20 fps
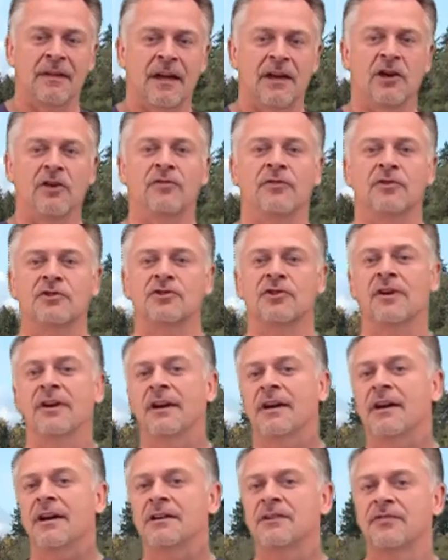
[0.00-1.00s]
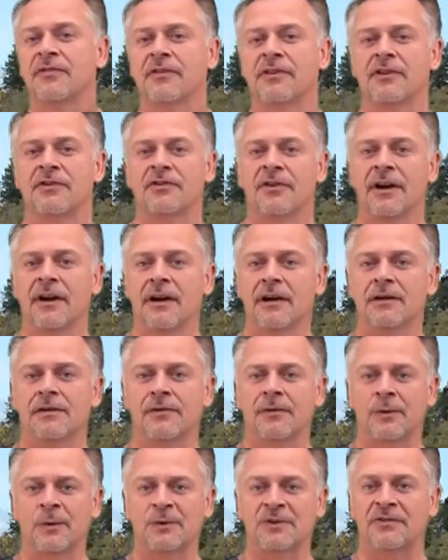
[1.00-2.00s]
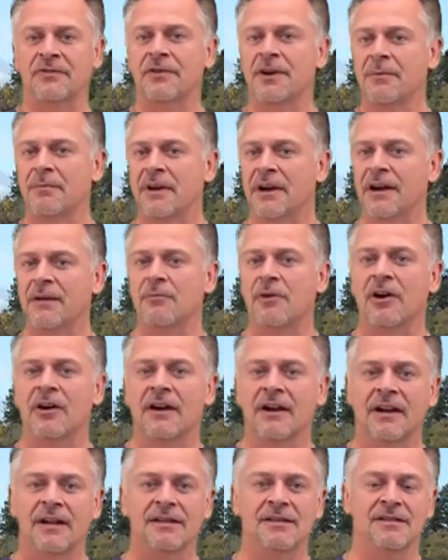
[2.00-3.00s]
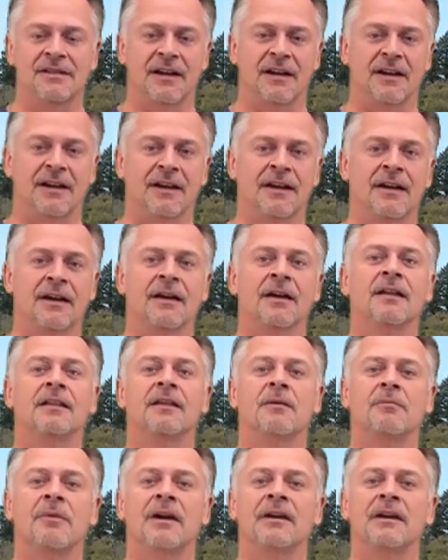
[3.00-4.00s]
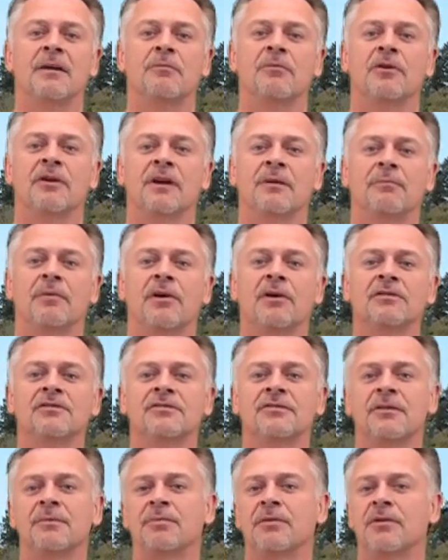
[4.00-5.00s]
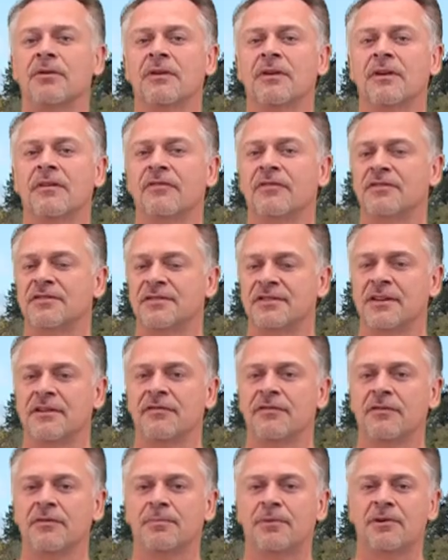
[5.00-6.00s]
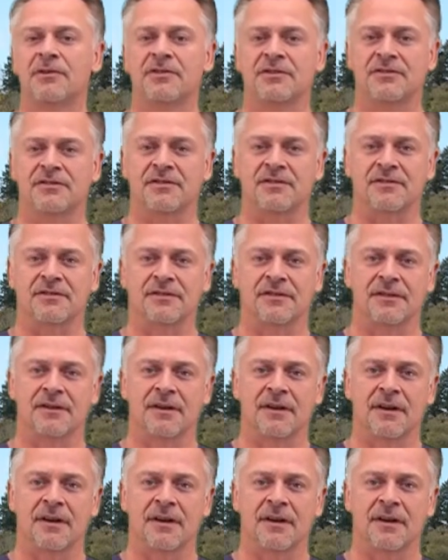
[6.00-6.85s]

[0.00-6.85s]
Thank you for joining us for the Tradex Foods 3-Minute Market Insight, the Monday Morning Pulse Report for seafood purchasers.